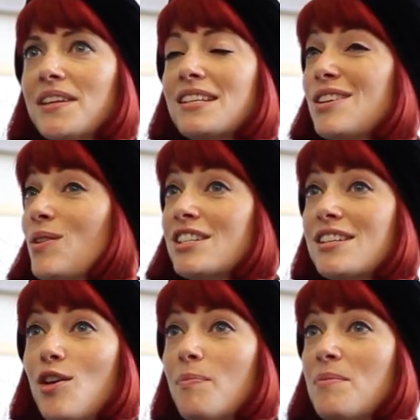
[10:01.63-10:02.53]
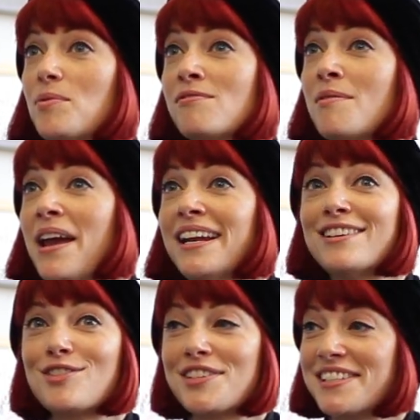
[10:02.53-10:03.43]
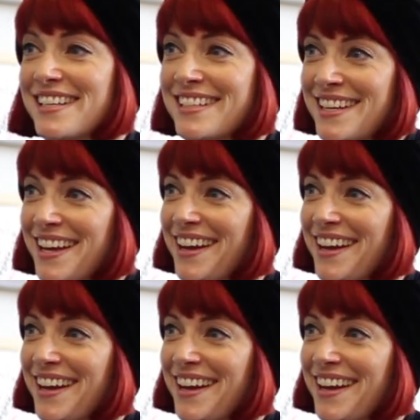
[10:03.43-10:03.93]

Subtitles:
So I just hope people remain interested